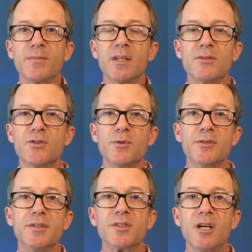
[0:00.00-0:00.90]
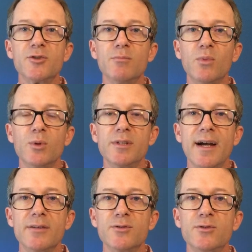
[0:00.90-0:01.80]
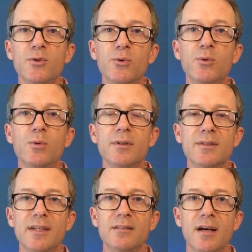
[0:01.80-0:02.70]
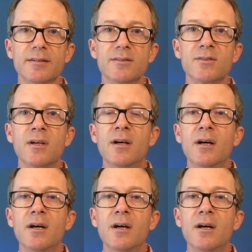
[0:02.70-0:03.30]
And so the discussion board has 2 deadlines.